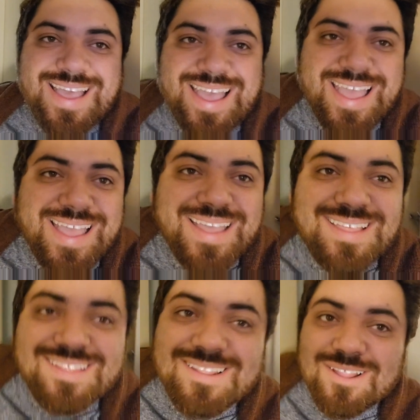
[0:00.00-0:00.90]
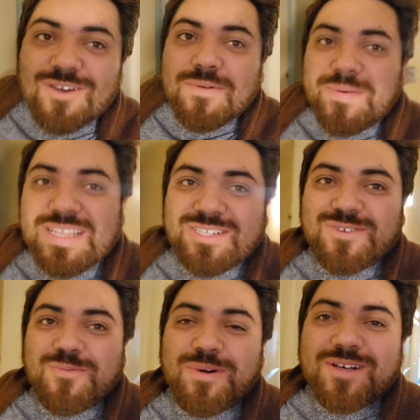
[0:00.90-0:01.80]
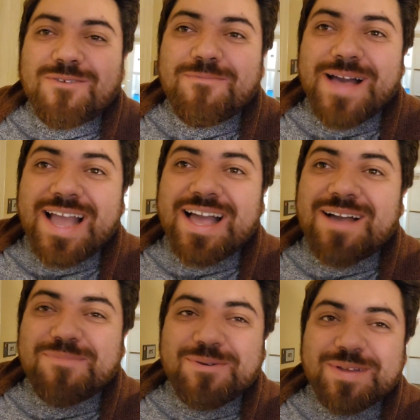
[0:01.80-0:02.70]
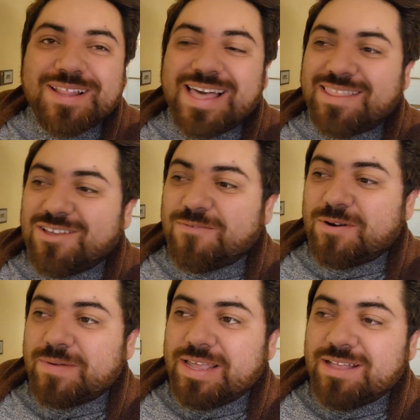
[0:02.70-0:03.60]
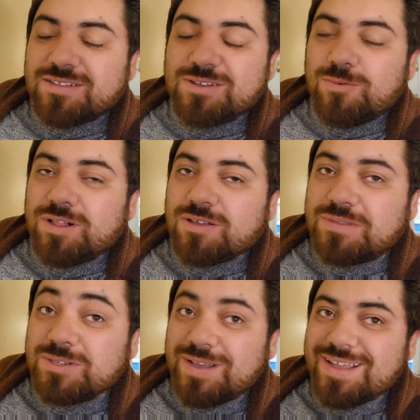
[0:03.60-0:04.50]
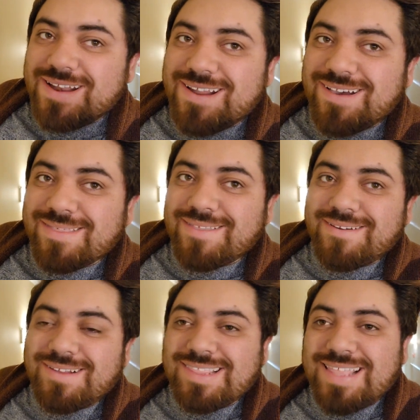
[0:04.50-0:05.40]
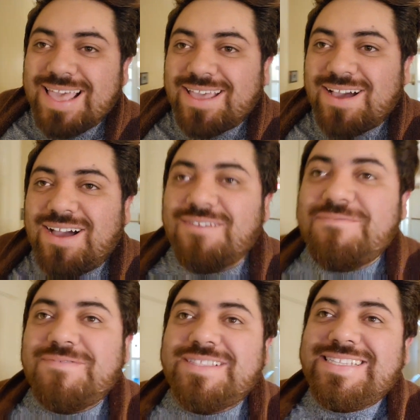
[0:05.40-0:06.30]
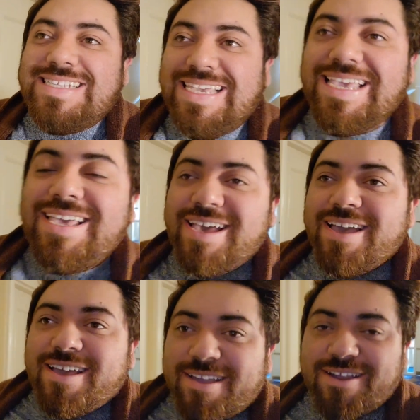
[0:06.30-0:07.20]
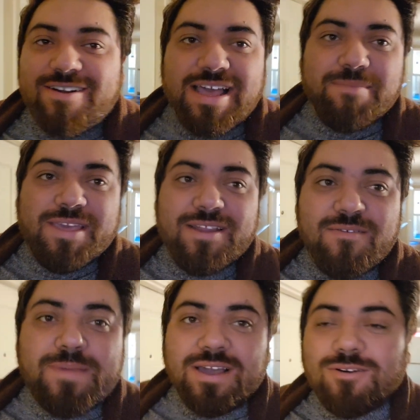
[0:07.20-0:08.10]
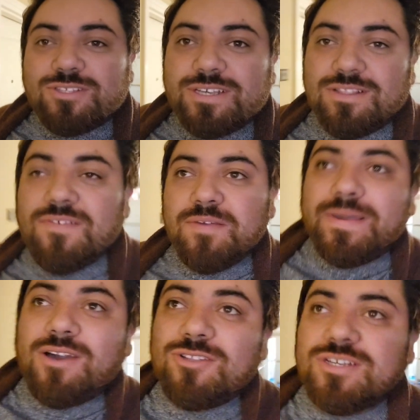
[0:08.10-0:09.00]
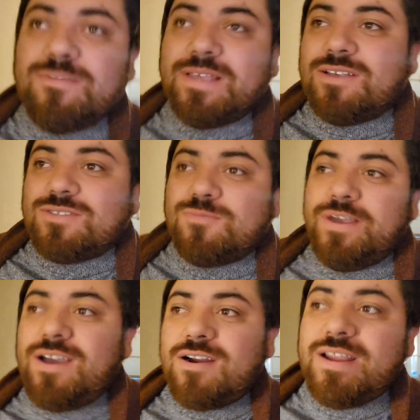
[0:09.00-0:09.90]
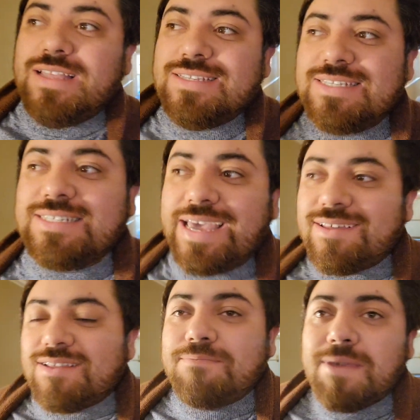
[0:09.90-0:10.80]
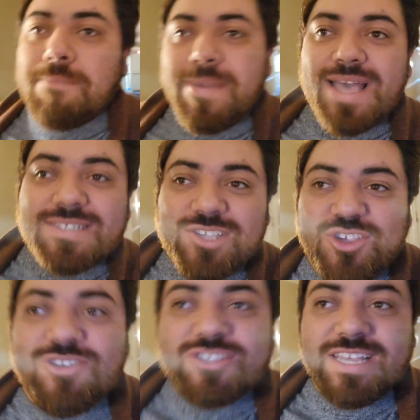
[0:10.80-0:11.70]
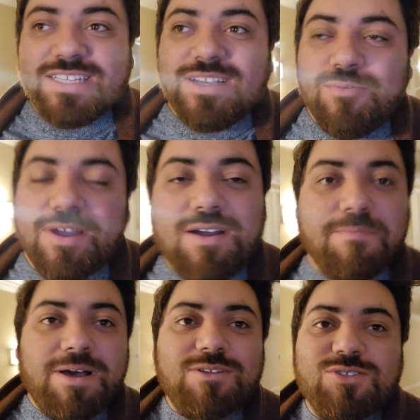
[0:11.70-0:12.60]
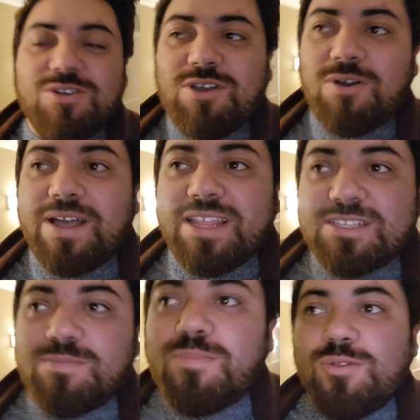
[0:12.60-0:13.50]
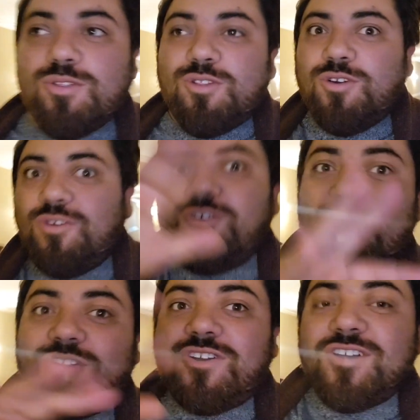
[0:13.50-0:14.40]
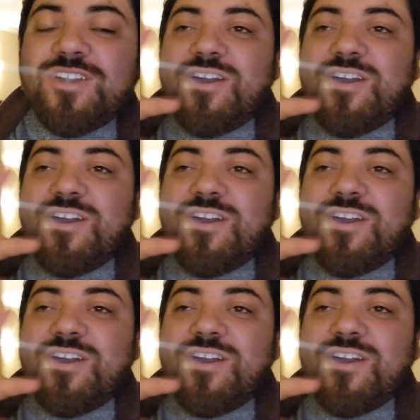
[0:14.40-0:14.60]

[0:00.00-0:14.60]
Hello, everybody. Troop. Welcome back. I'm the real Andy of Beverly Hills, and welcome to another day of tea. Girl, I'm here in my hotel, leaving my hotel because we are in Salem, Massachusetts, and we are about to go and explore